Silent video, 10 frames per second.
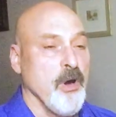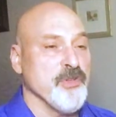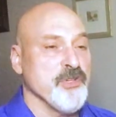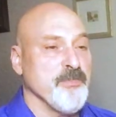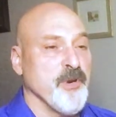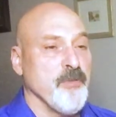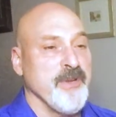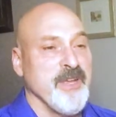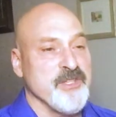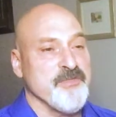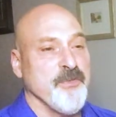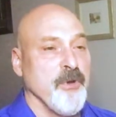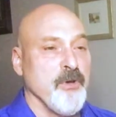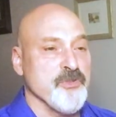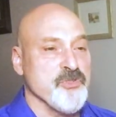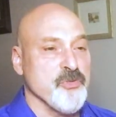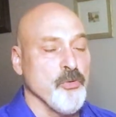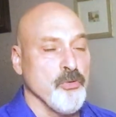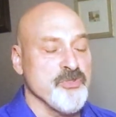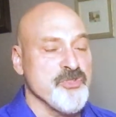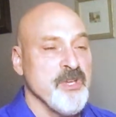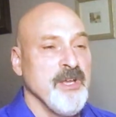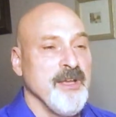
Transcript: all the department heads from all the schools